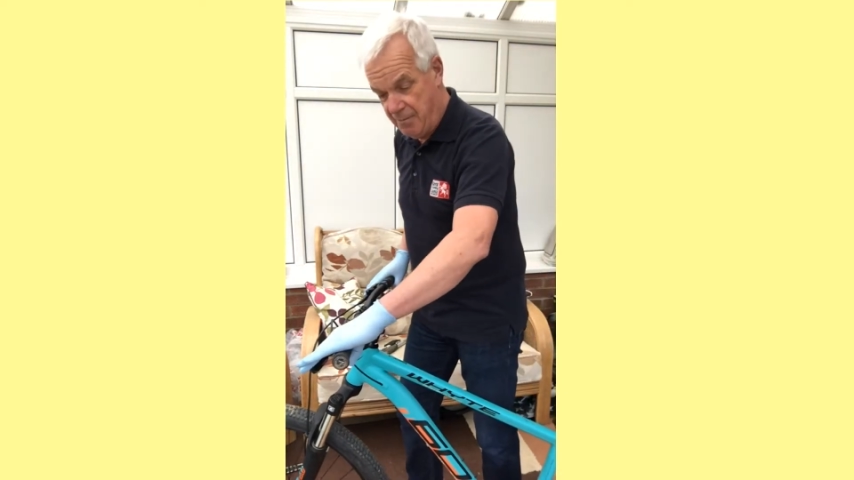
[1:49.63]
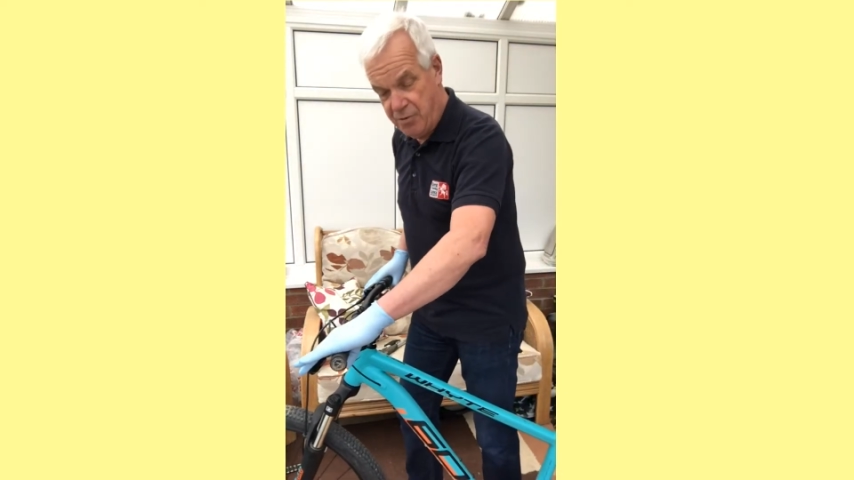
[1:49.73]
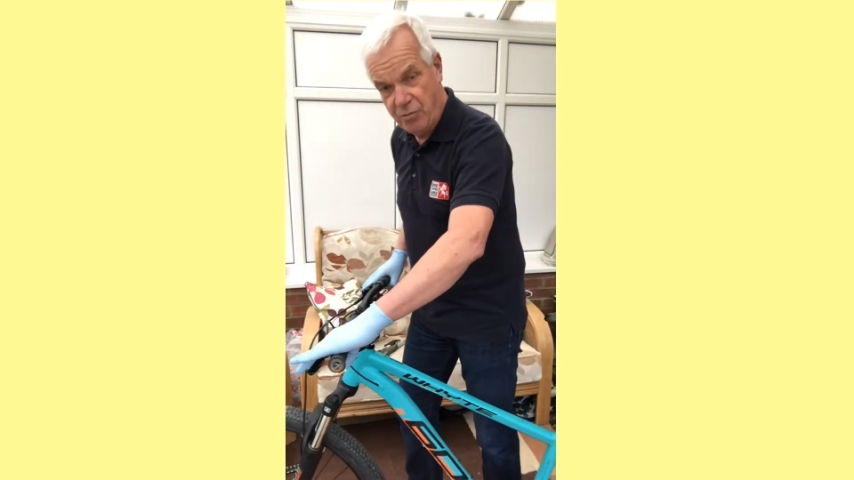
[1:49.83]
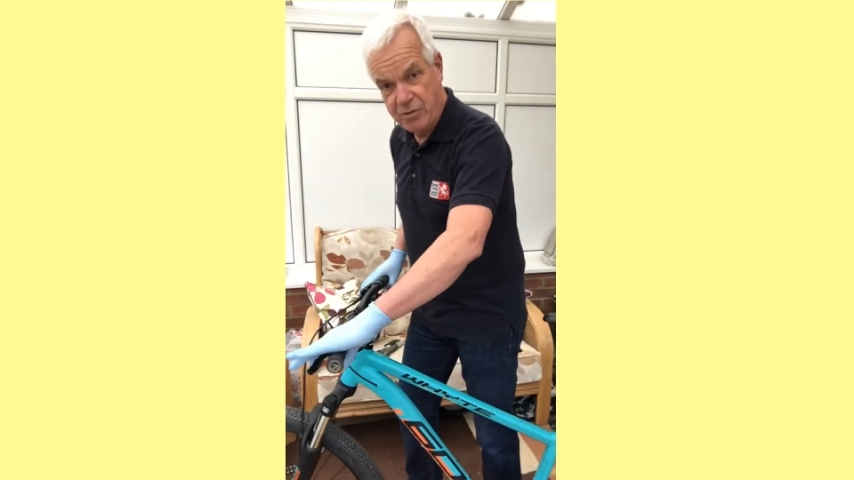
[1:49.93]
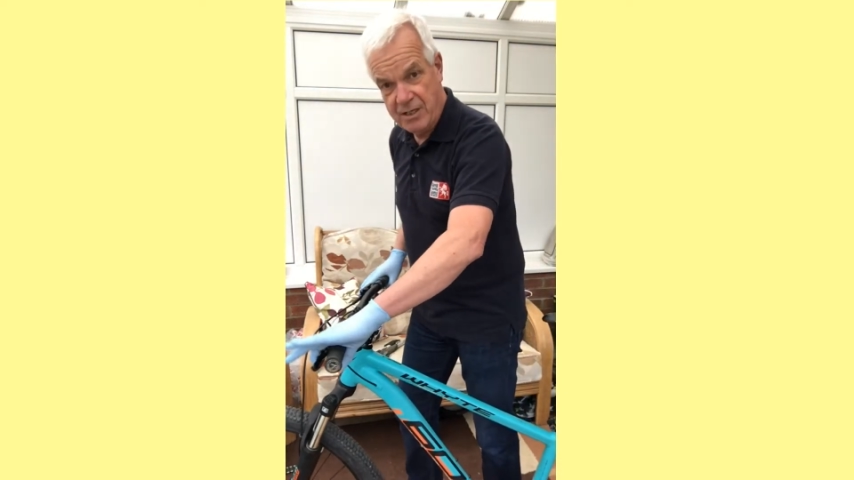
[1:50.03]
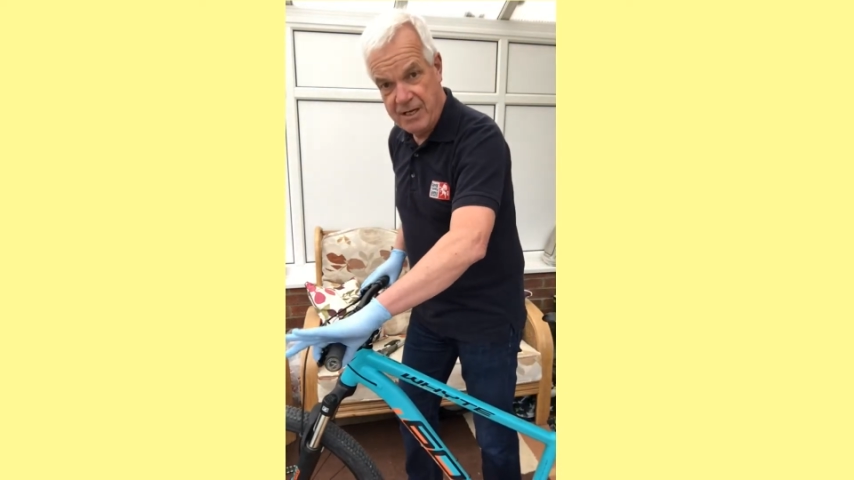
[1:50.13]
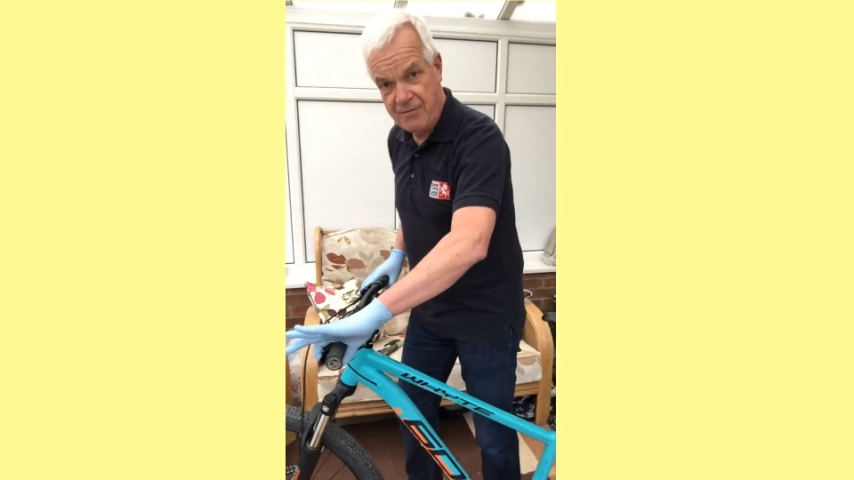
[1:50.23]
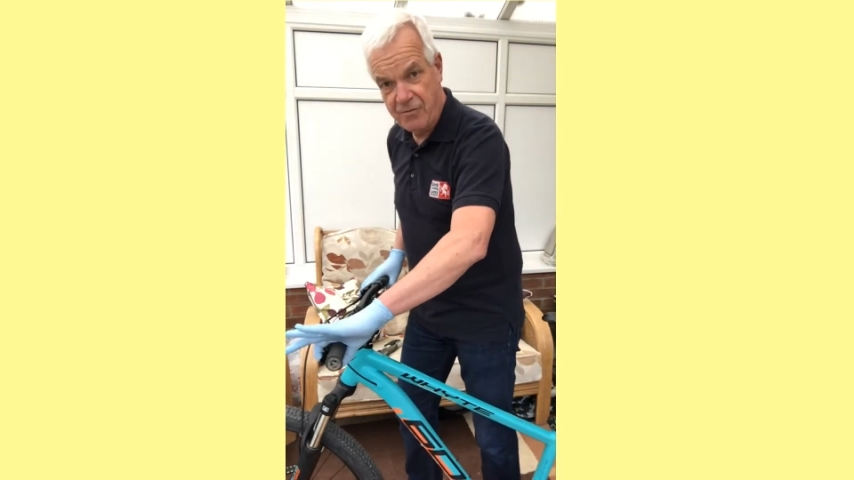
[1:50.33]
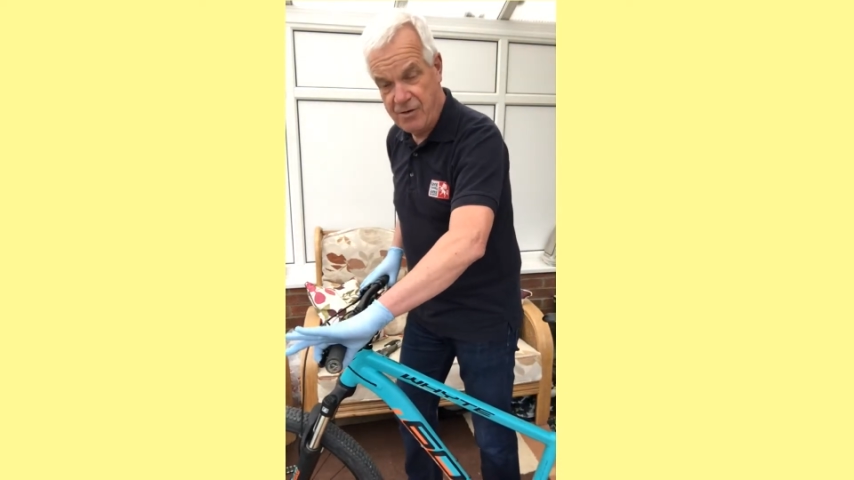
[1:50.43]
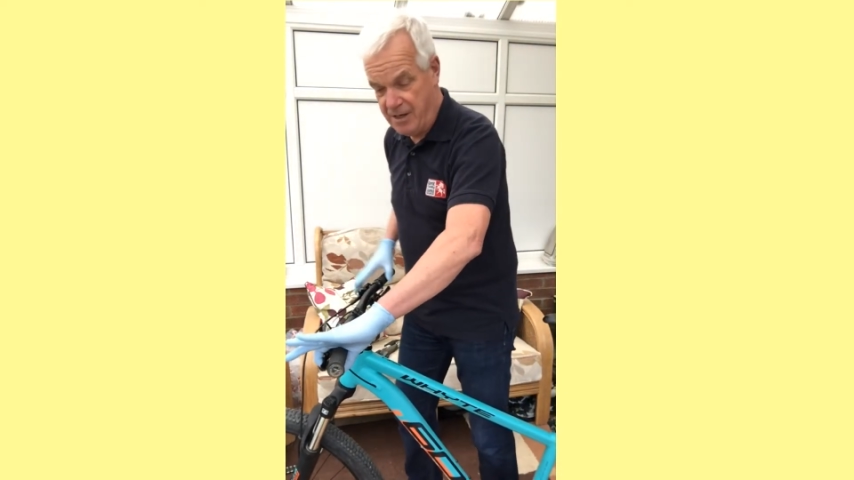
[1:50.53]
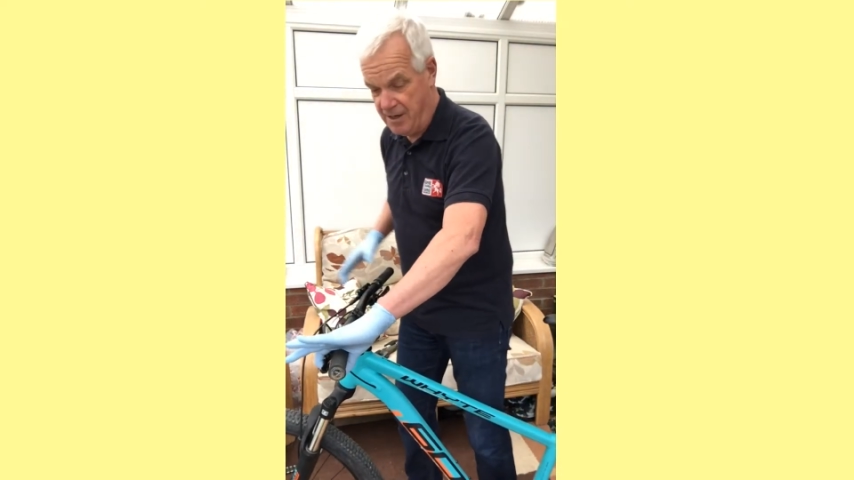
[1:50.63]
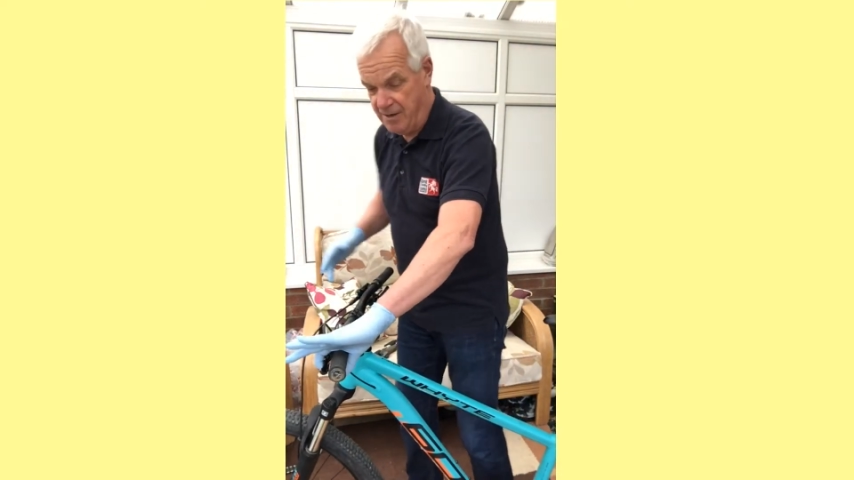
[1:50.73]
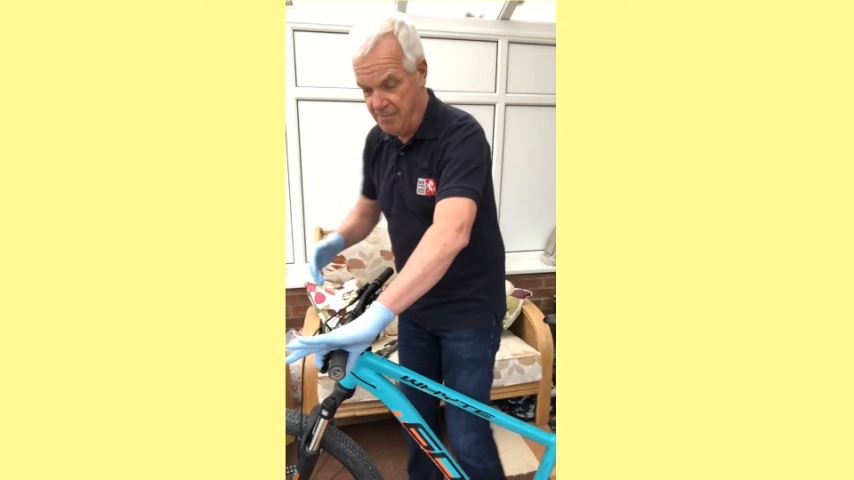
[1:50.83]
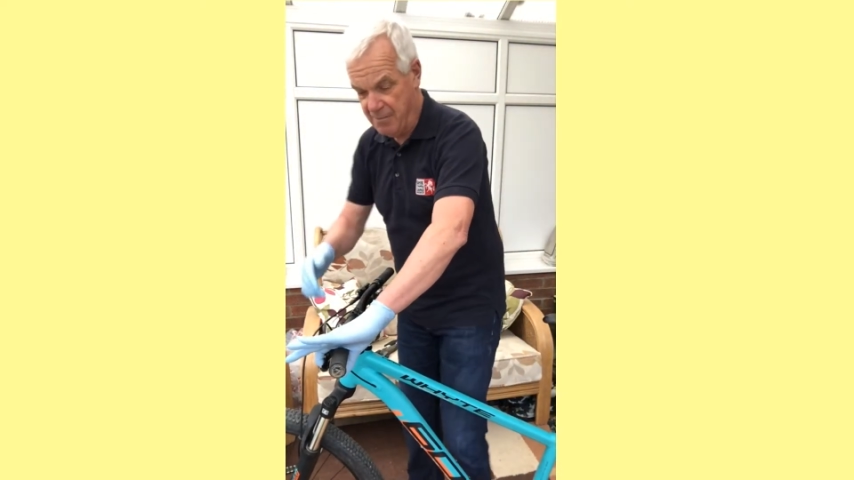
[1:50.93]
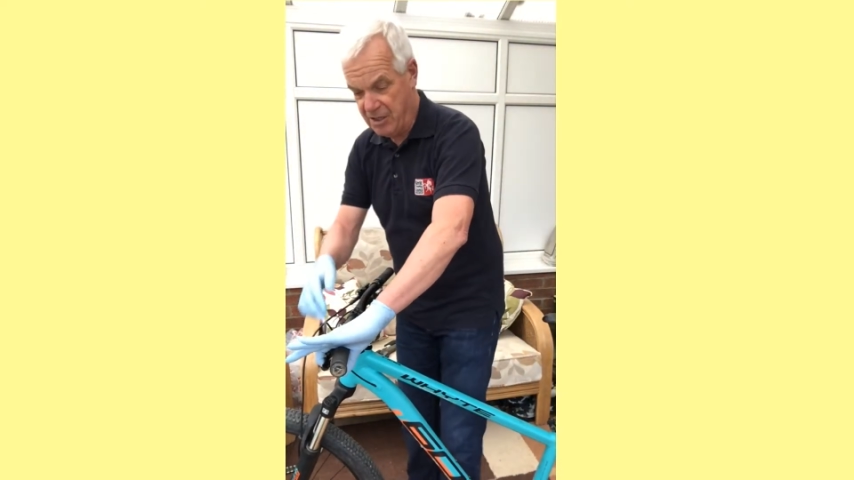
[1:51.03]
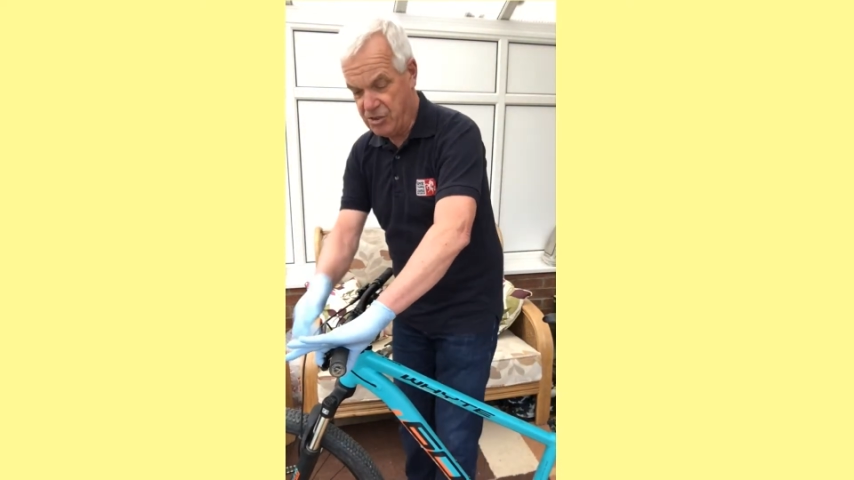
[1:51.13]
Pull the lever in, make